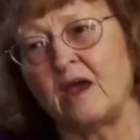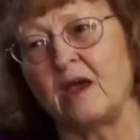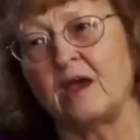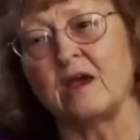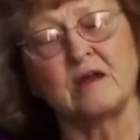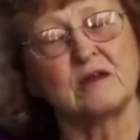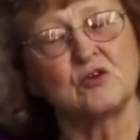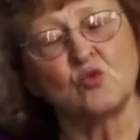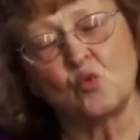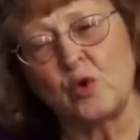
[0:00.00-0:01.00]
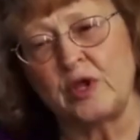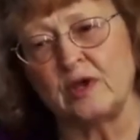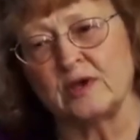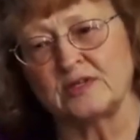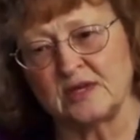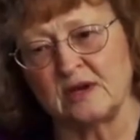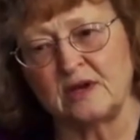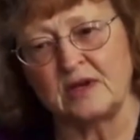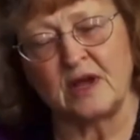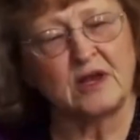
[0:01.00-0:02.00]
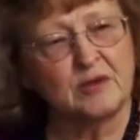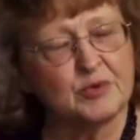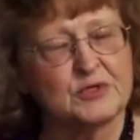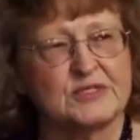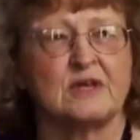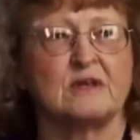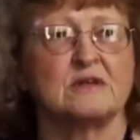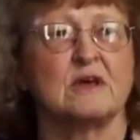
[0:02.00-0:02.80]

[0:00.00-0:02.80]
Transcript: And we assigned 80%